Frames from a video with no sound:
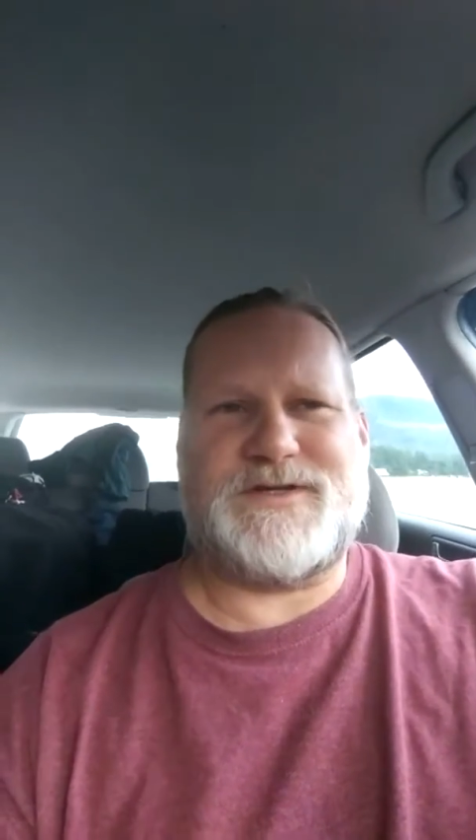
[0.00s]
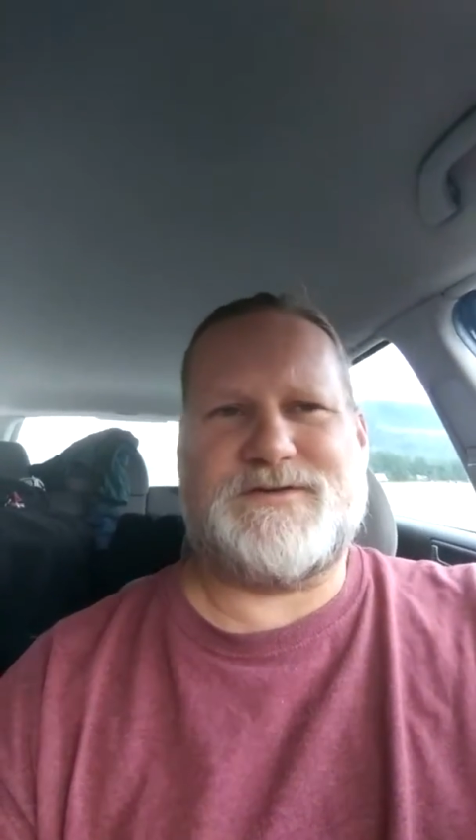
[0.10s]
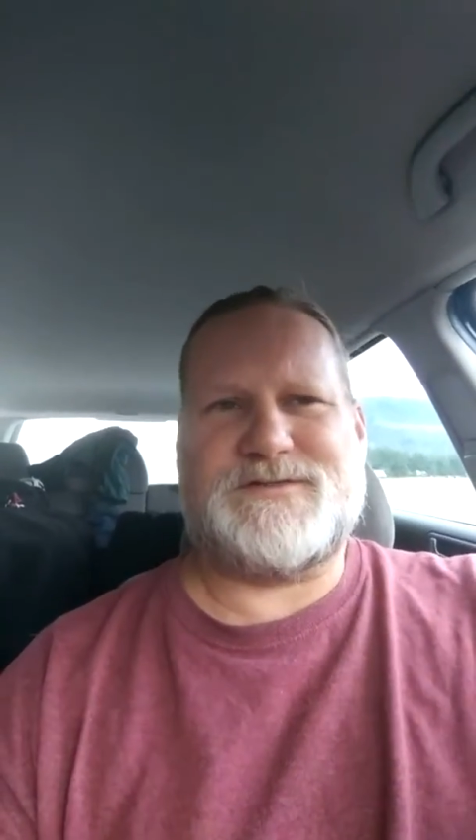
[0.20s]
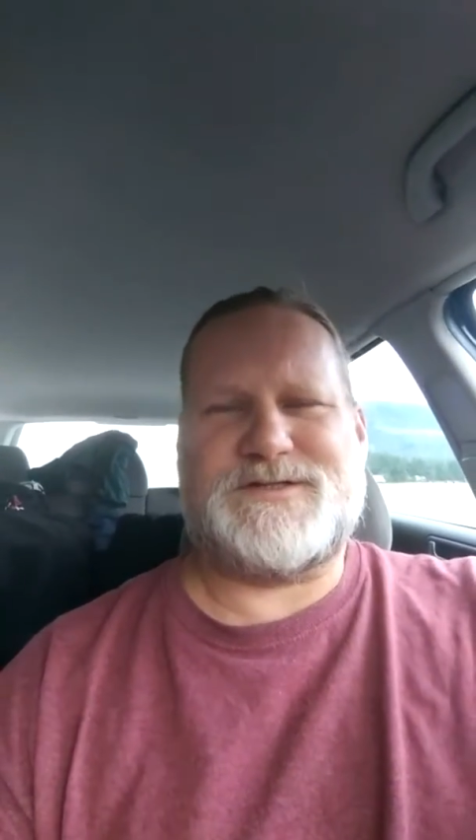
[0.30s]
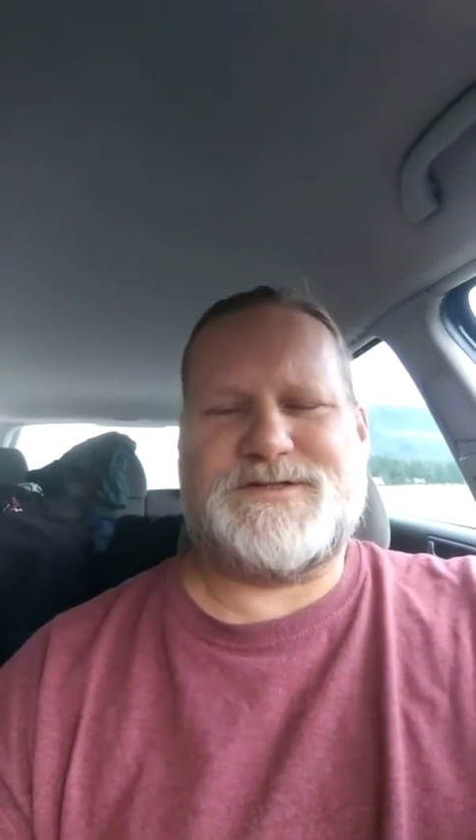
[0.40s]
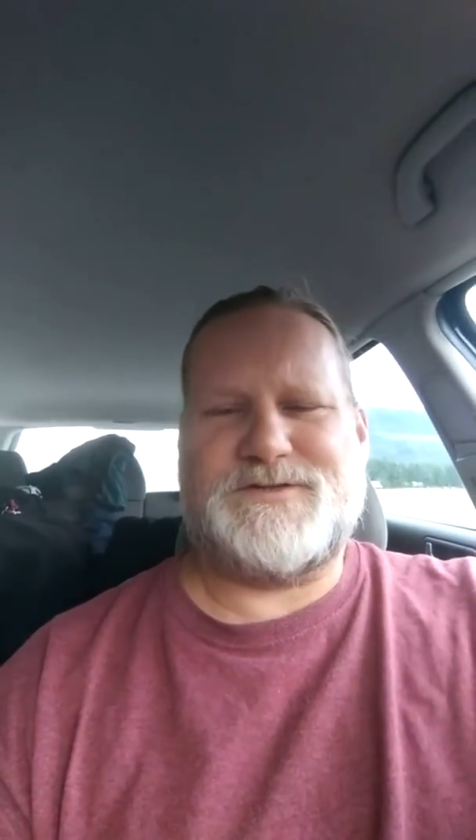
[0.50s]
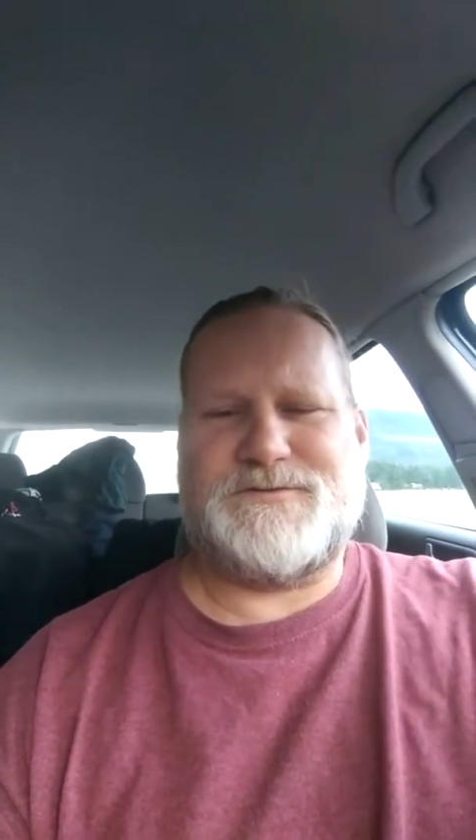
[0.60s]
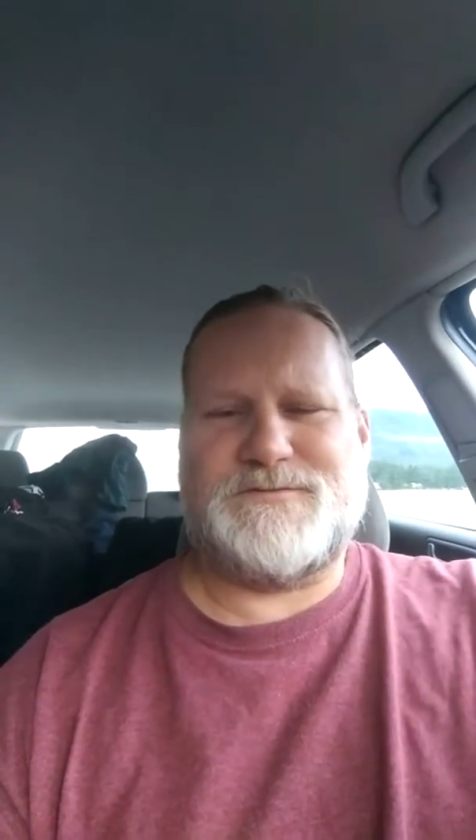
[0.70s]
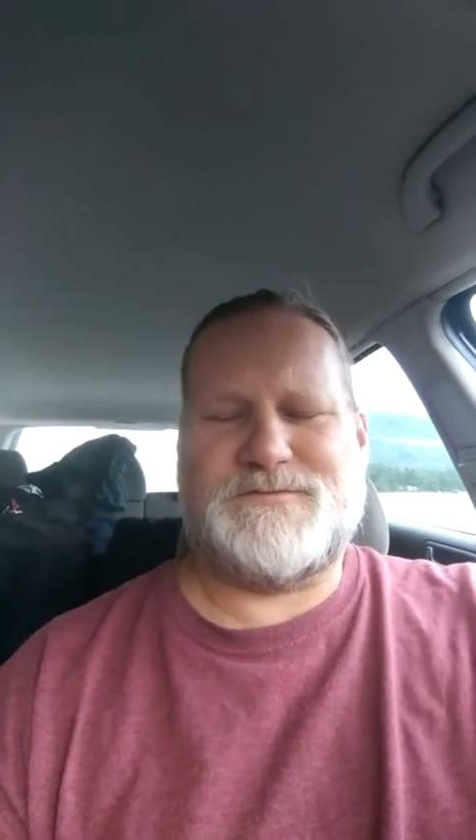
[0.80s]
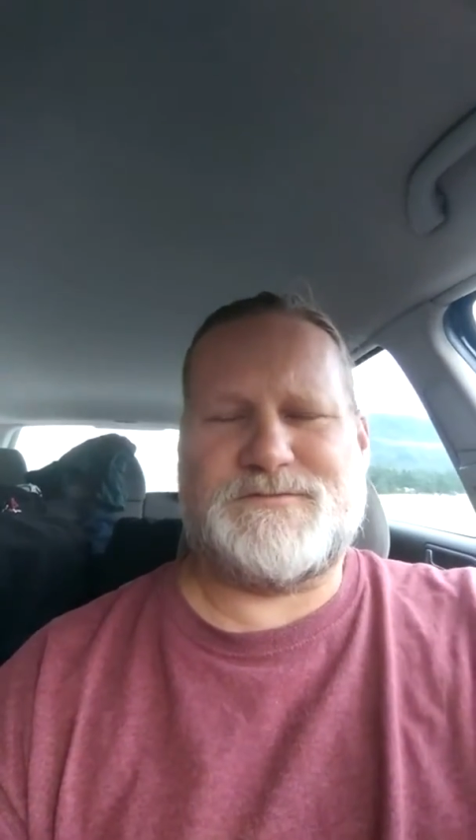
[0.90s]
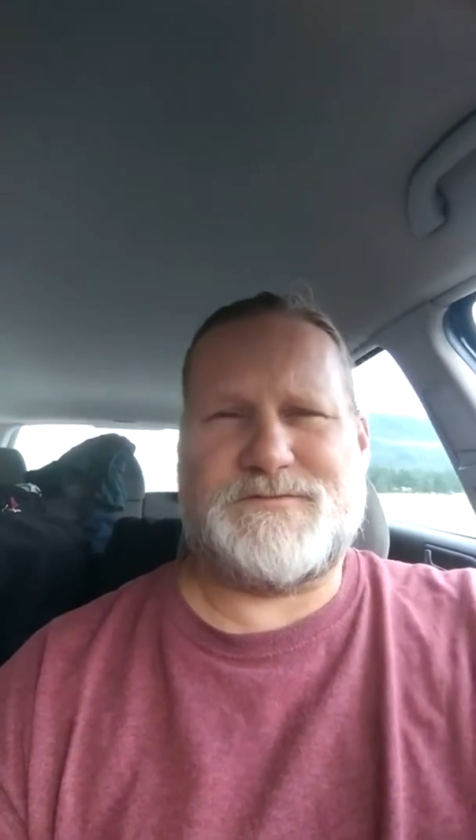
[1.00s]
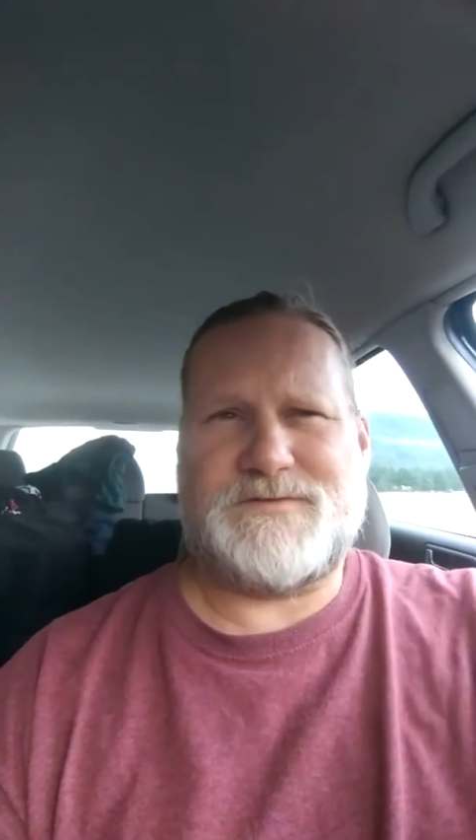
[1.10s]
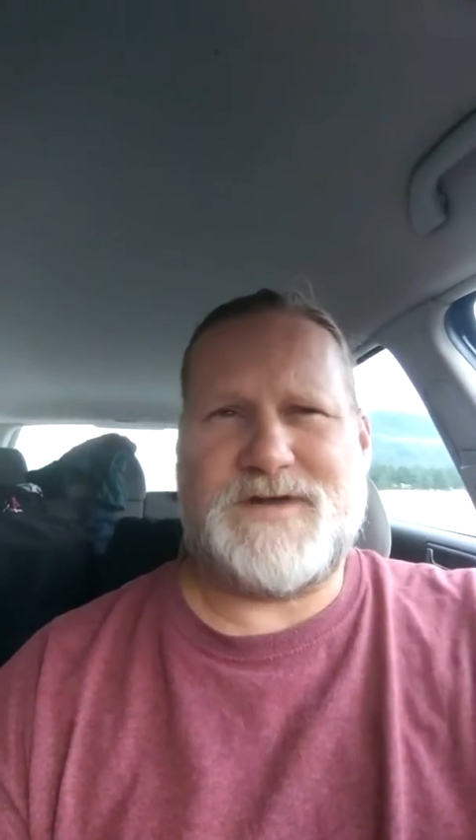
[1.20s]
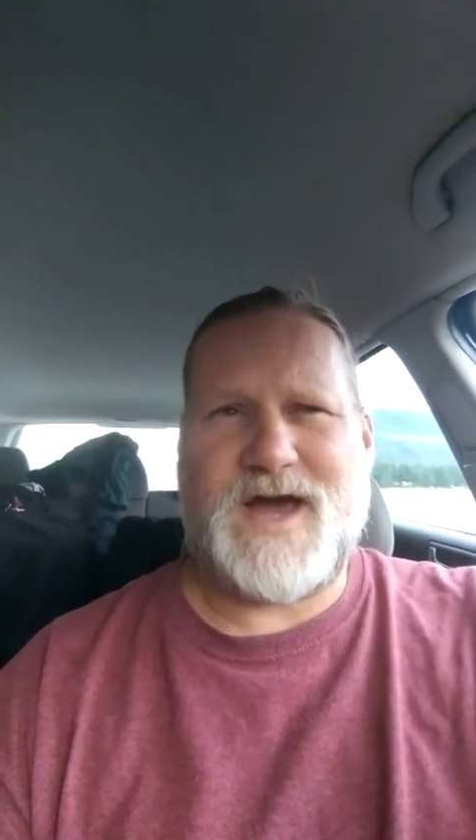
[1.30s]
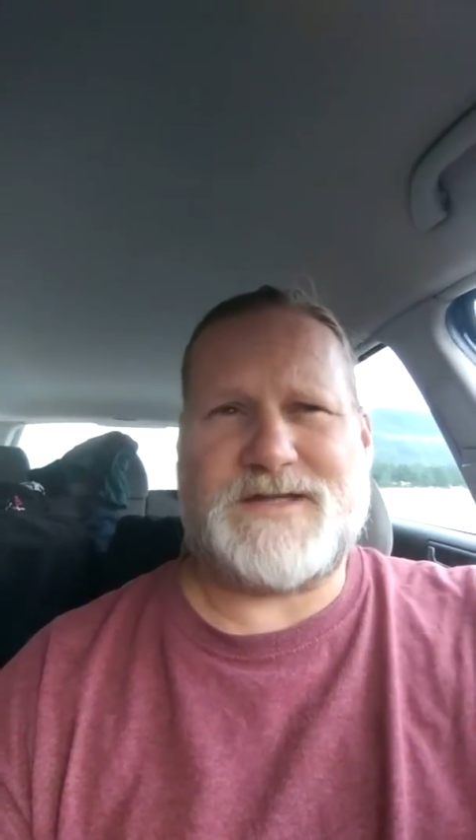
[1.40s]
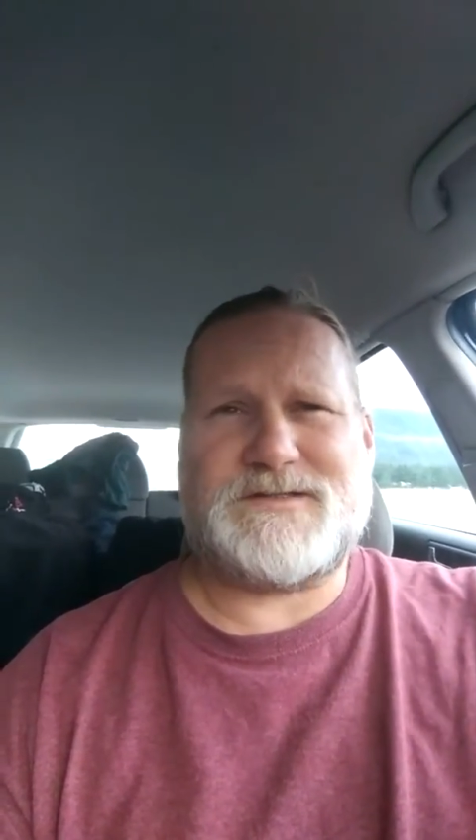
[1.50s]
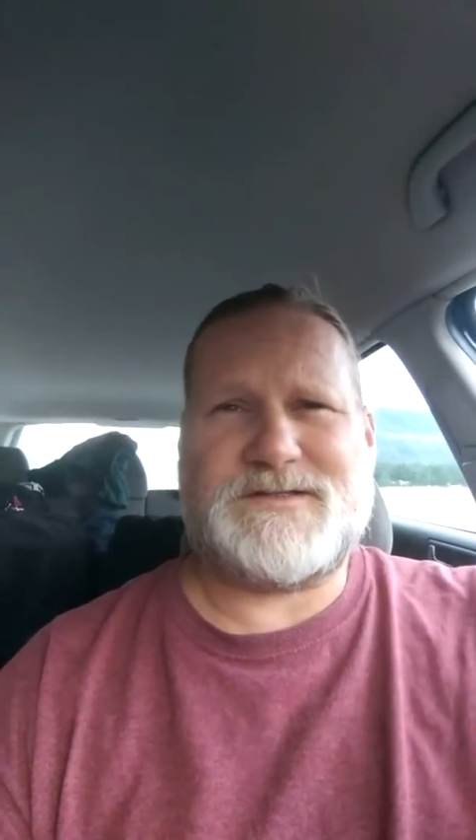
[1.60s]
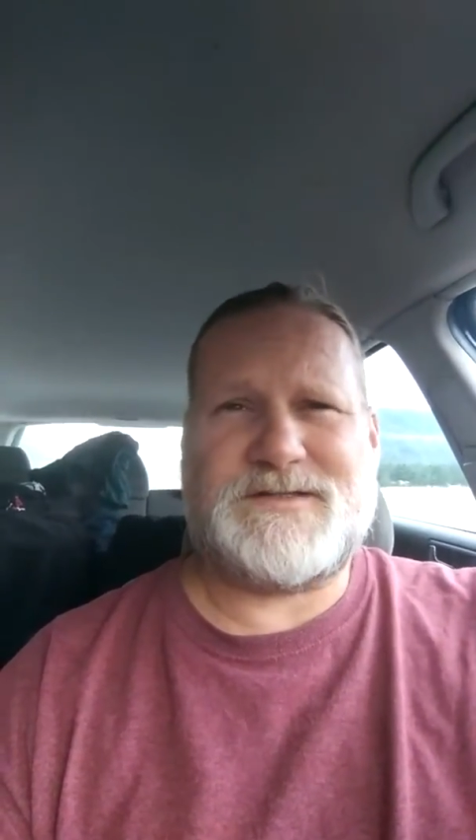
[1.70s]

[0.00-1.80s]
years to not